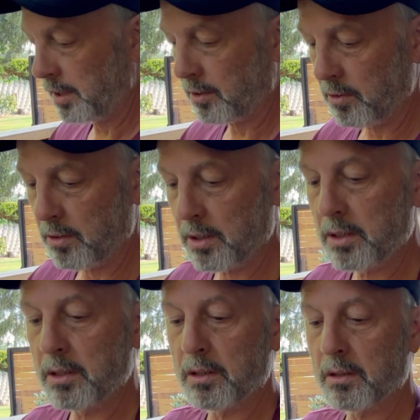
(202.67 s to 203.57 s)
it going
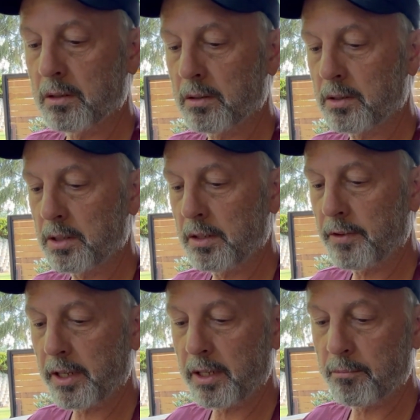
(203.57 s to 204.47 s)
and see if
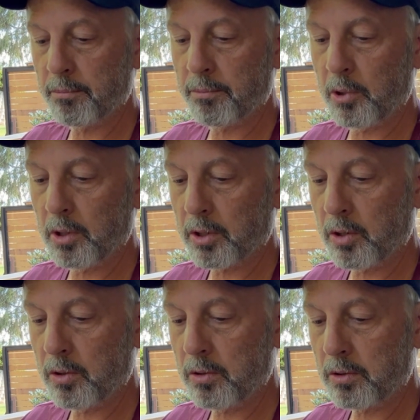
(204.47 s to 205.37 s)
I pull a
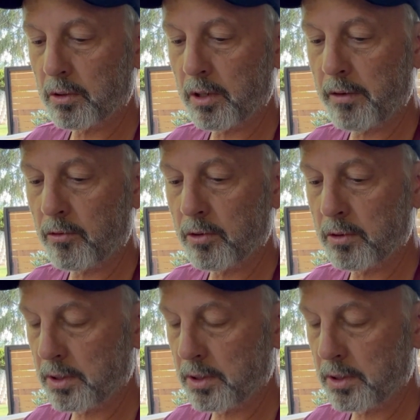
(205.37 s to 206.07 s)
code or I've ruined the